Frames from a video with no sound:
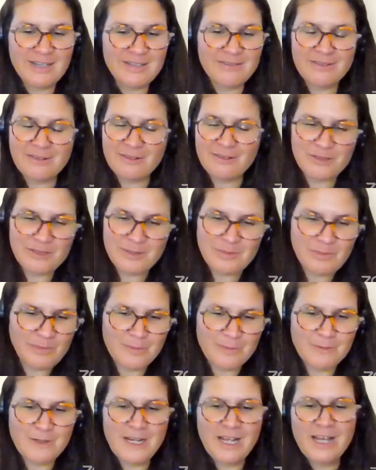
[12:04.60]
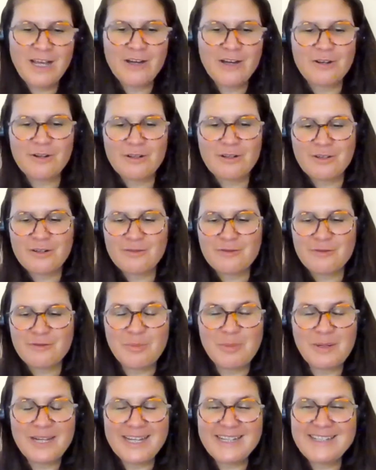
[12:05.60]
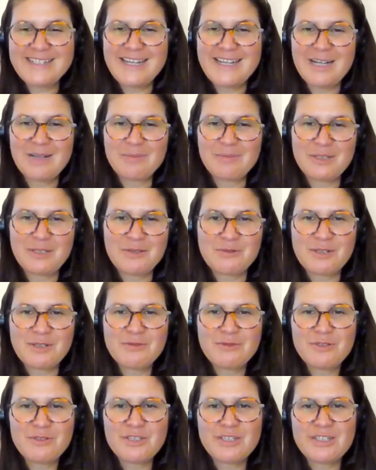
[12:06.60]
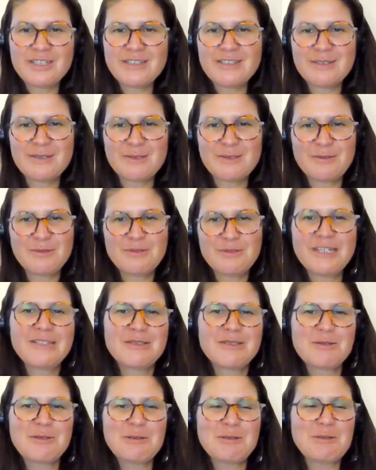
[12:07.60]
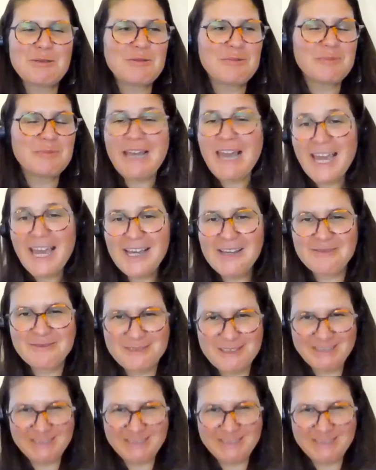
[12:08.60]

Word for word: a, or of a place helping refugees, you need to behave,